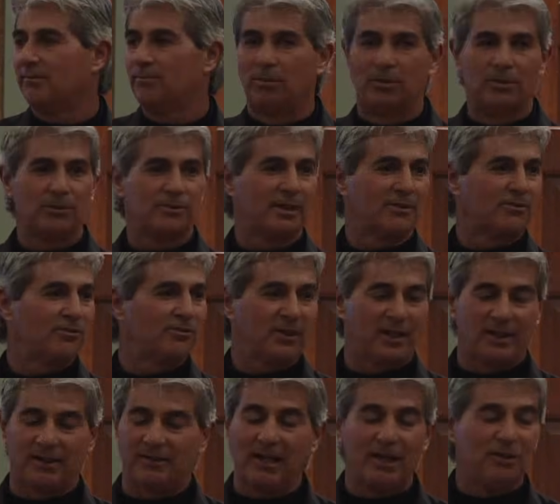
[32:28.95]
Bull doesn't
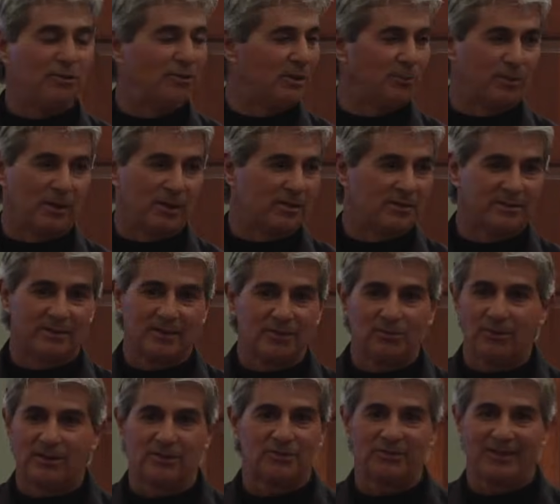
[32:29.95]
say anything. I knew he wasn't. He
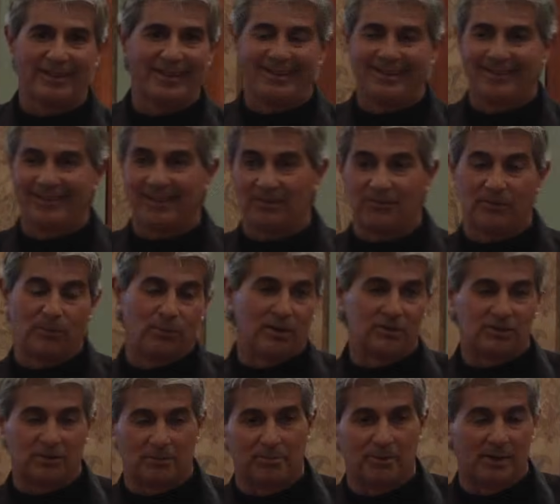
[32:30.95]
wouldn't say anything. If it
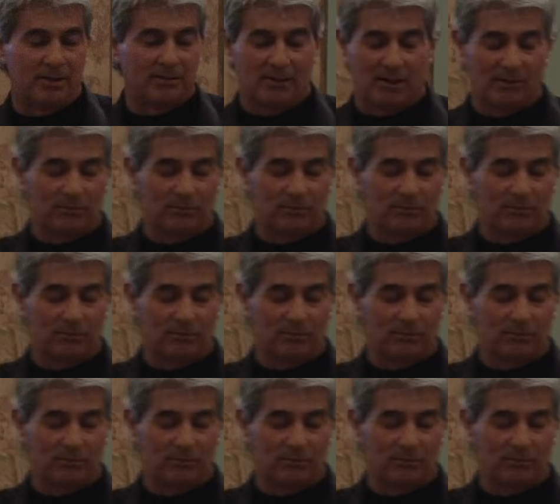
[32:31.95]
was, it'd been